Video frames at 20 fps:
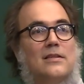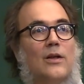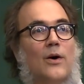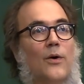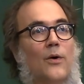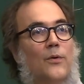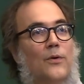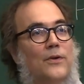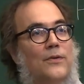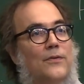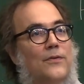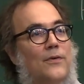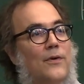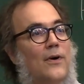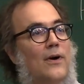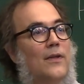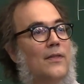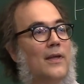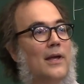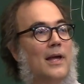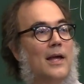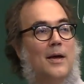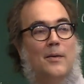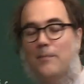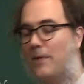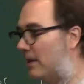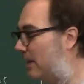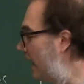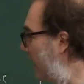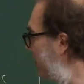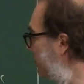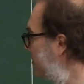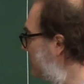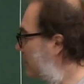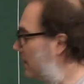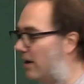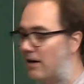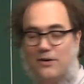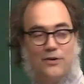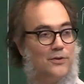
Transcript: slow, and so on. But now you start